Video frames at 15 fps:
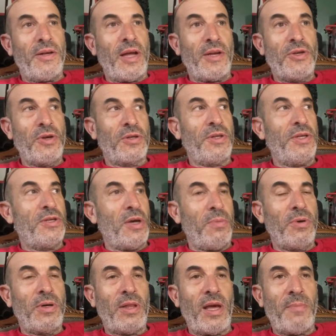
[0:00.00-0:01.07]
took the
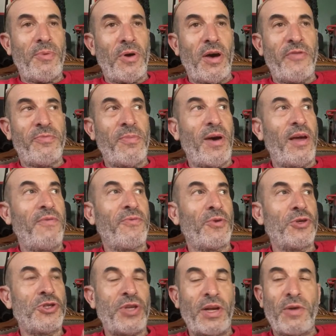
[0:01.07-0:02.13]
double clamp off my
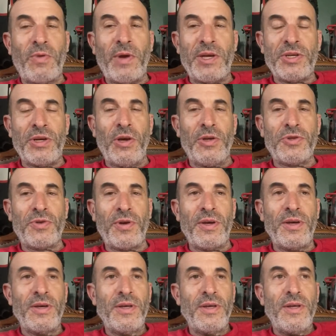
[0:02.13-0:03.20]
first generation Ultra,
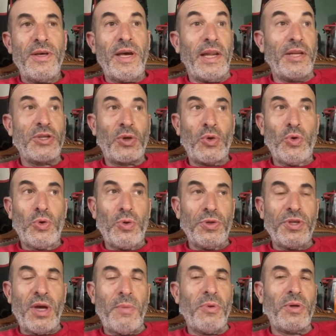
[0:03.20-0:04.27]
and it's a cool
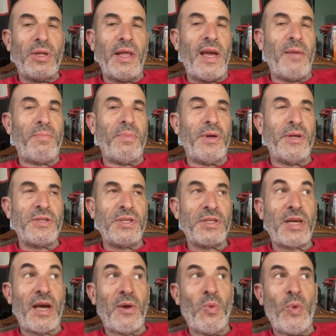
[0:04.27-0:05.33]
double clamp because it's
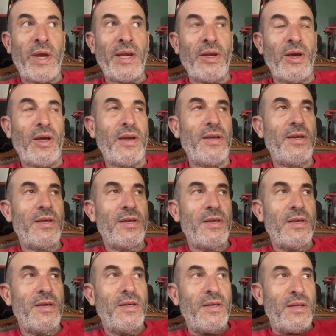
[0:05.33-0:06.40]
got a wing nut,
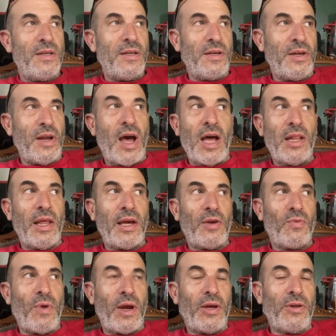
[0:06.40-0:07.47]
not like a
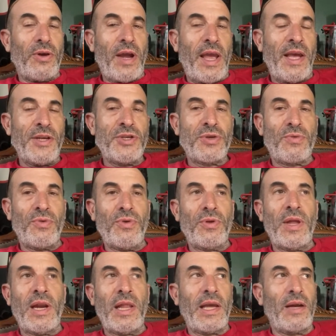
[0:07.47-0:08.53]
regular hand screw,
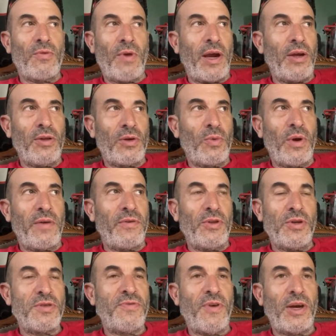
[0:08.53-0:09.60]
not like a regular whatever
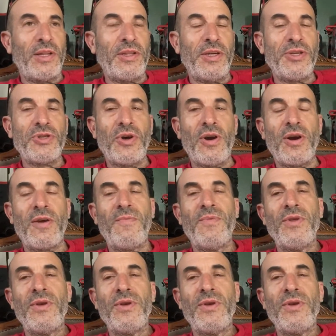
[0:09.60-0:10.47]
those fucking things are.